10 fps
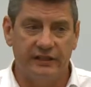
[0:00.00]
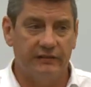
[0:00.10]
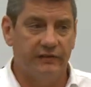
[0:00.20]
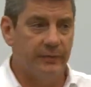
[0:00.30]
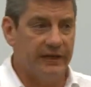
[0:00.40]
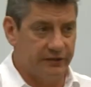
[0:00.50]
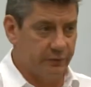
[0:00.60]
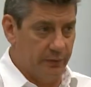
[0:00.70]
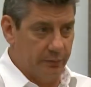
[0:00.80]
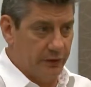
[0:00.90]
the information
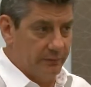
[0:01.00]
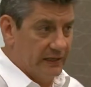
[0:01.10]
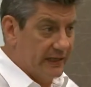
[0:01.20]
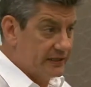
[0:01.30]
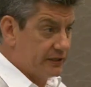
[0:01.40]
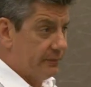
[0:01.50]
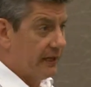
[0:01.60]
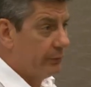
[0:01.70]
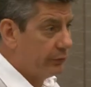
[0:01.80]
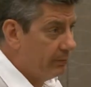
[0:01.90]
that we put in place to be
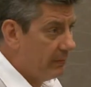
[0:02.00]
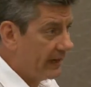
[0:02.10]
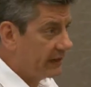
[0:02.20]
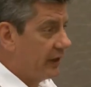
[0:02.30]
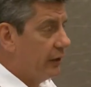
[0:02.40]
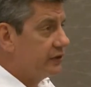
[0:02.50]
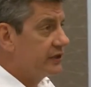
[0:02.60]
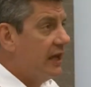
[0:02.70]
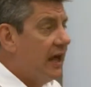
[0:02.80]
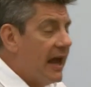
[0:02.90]
able to make
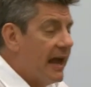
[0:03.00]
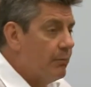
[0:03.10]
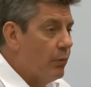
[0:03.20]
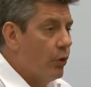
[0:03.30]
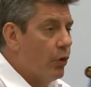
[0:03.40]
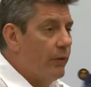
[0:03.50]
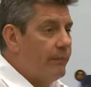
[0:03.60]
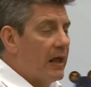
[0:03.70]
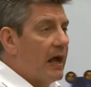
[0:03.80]
those a more